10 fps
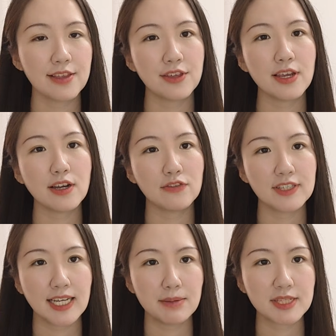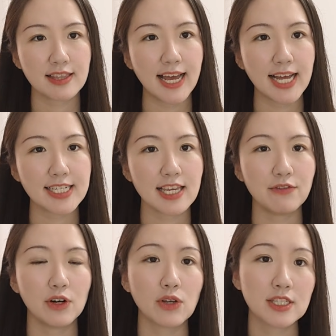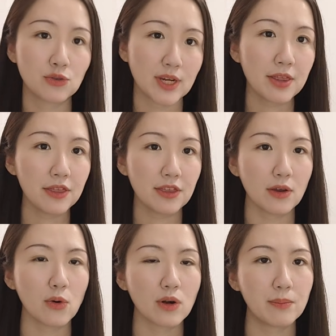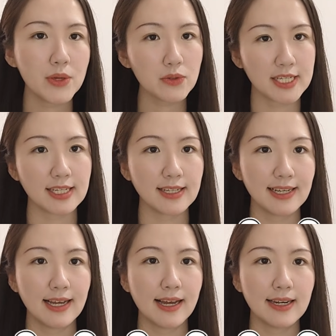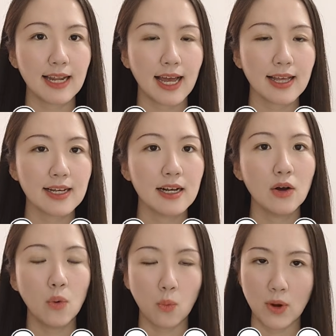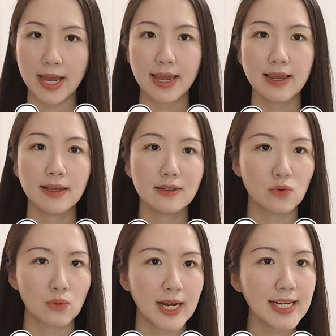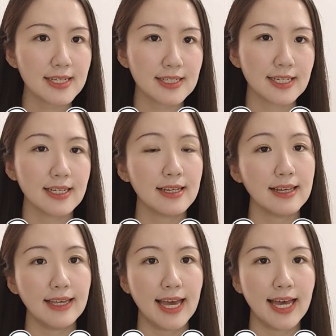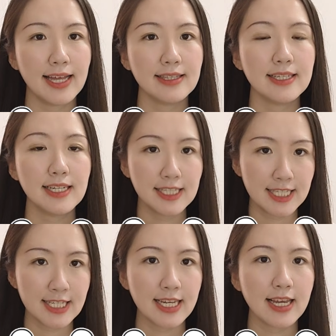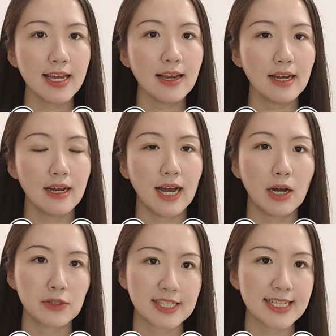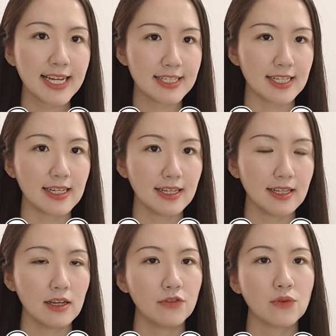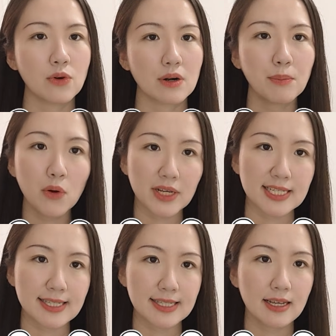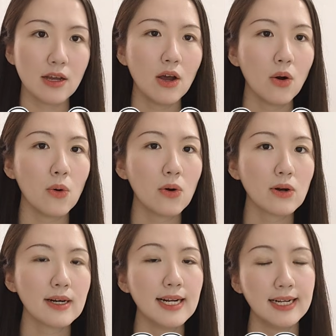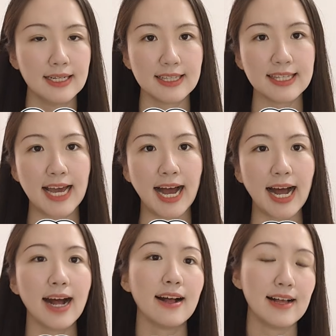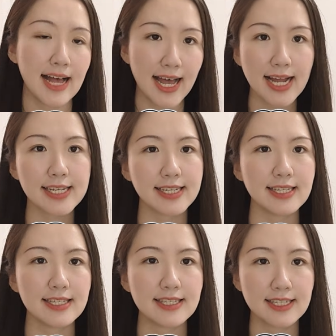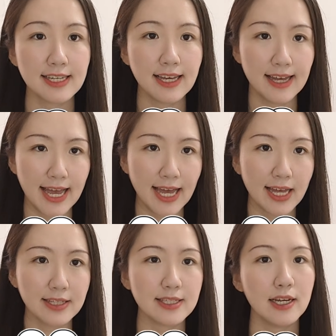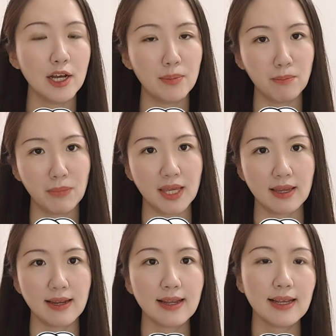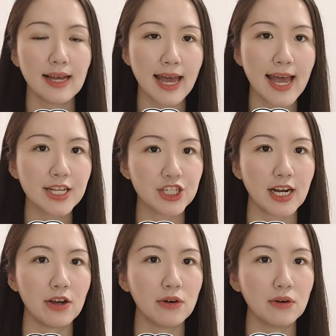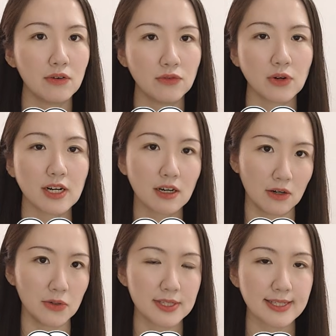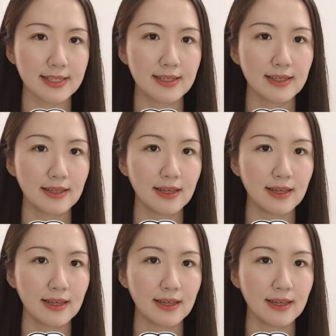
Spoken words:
Think of names that evoke strength or beauty, like Wei, great, and Jie, outstanding, for boys, or Ya, elegant, and Ming, agile, for girls.